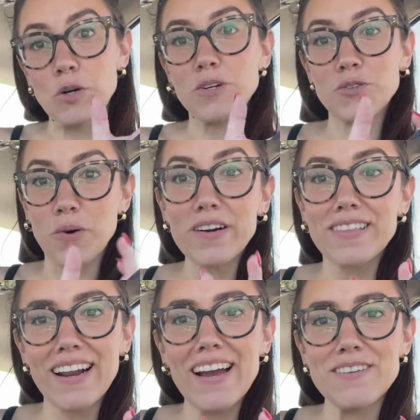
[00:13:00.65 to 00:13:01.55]
much work
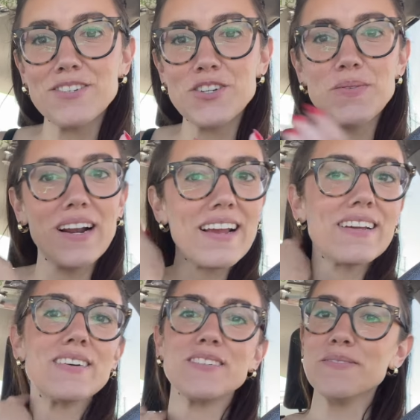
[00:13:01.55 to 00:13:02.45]
that I have to do when I get
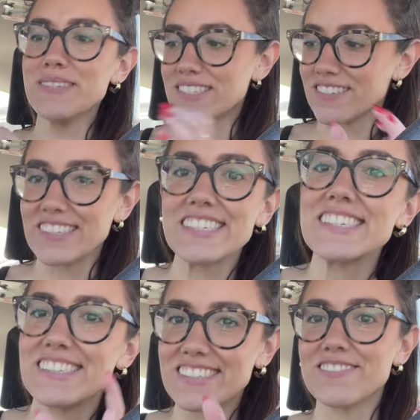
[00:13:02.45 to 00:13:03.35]
home, and so like
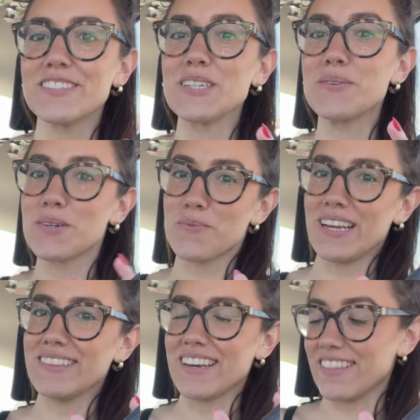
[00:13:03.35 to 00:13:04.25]
I didn't really wanna wait
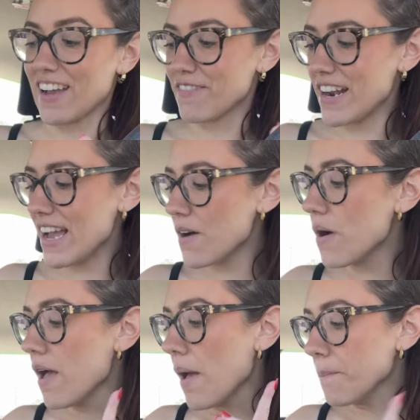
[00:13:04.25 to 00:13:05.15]
in that line right now.
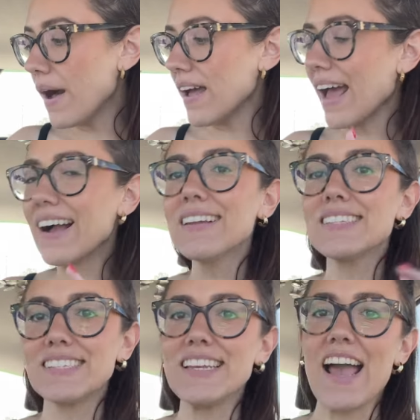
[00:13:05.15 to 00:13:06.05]
But I got a
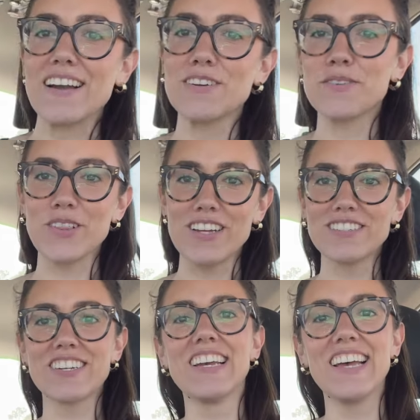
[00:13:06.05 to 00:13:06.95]
snack for
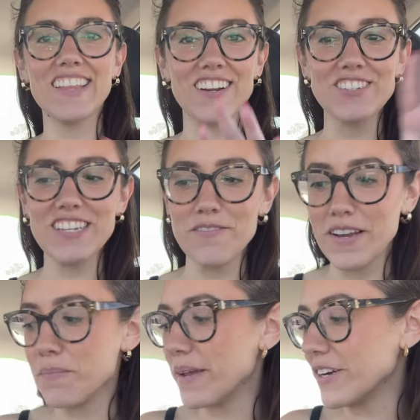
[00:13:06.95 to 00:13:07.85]
lunch, and then I'll just have like
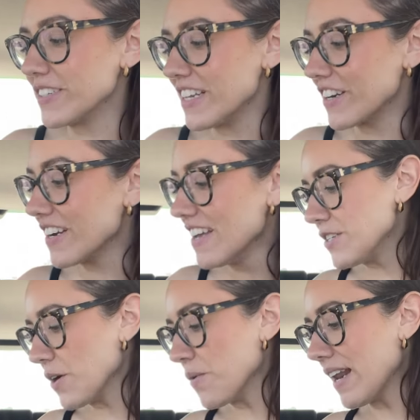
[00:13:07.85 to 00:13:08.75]
a bigger dinner.
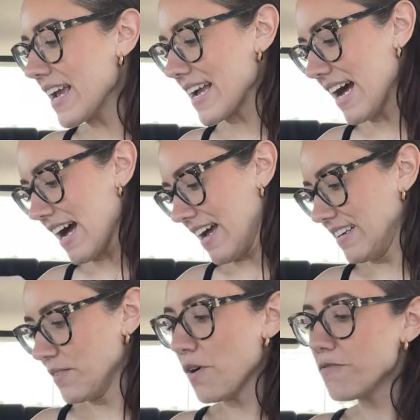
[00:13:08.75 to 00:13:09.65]
So what I got,
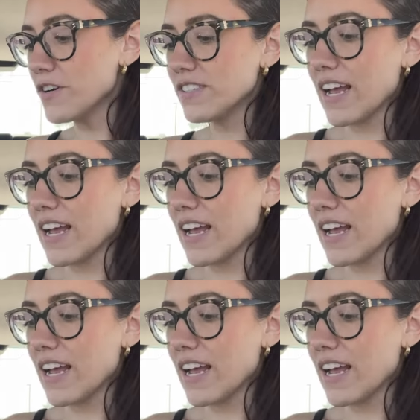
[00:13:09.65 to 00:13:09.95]
well, first I